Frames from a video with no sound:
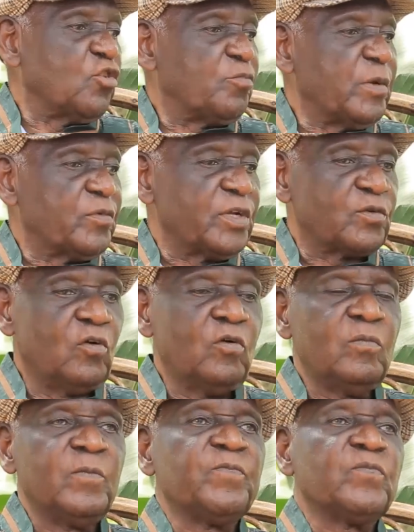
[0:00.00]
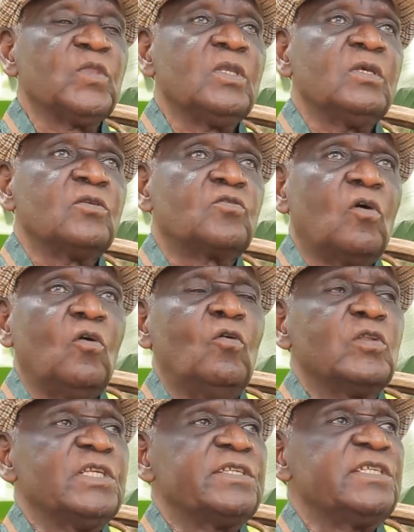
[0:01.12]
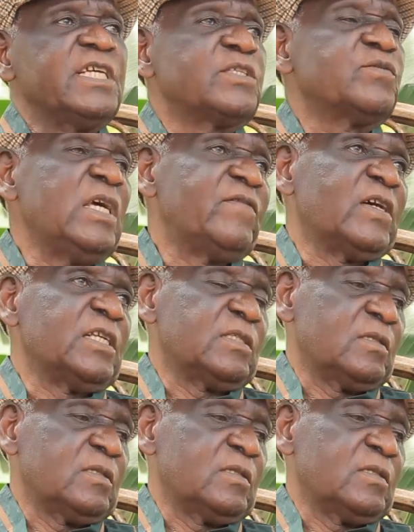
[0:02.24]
your people at home. So all these years, we never